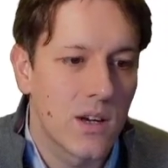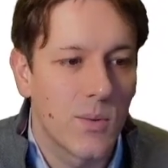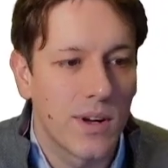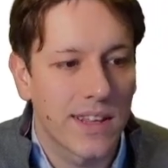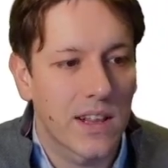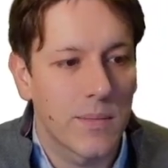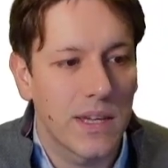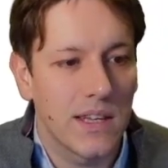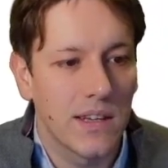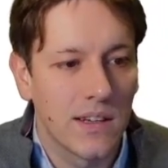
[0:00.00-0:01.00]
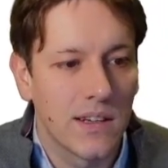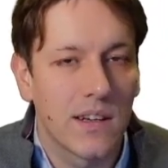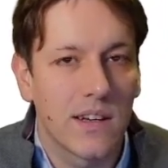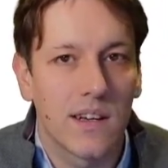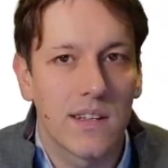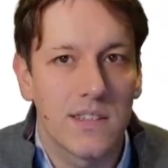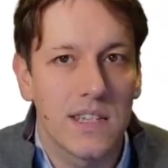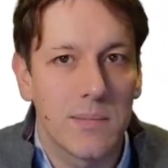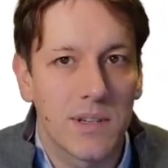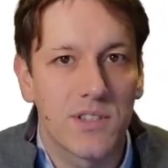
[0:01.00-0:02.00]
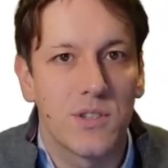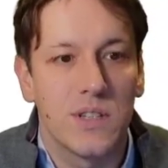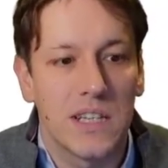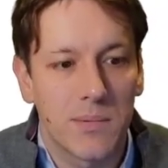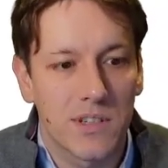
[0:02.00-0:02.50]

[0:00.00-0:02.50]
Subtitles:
Well, that'll be D plus 2D